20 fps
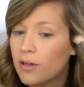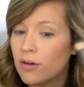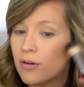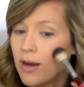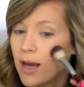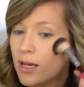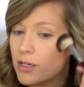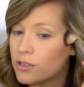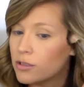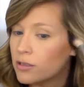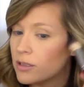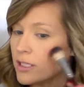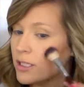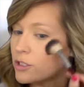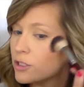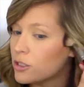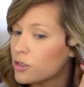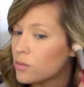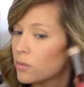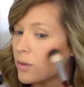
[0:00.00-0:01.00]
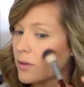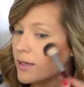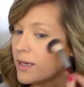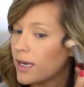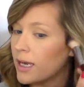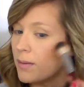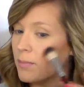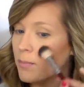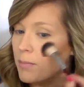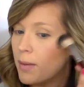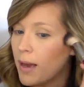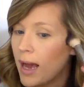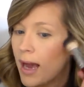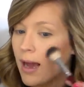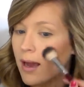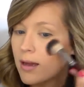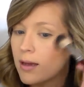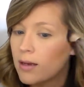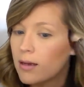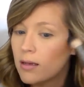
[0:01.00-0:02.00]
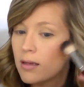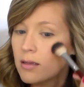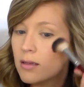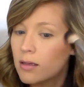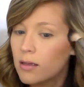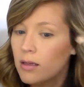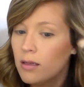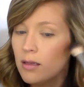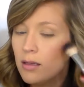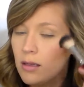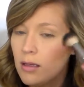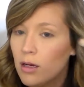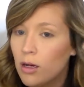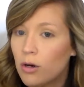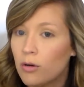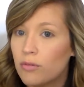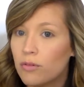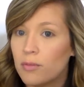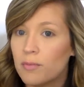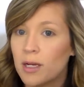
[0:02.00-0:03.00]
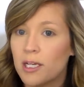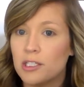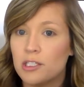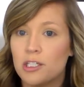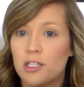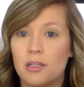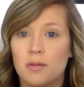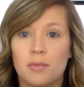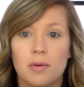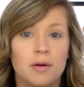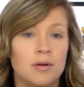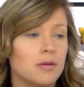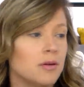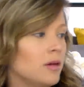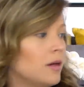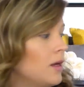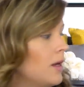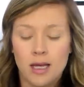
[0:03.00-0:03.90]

gradually just working back over my cheekbone.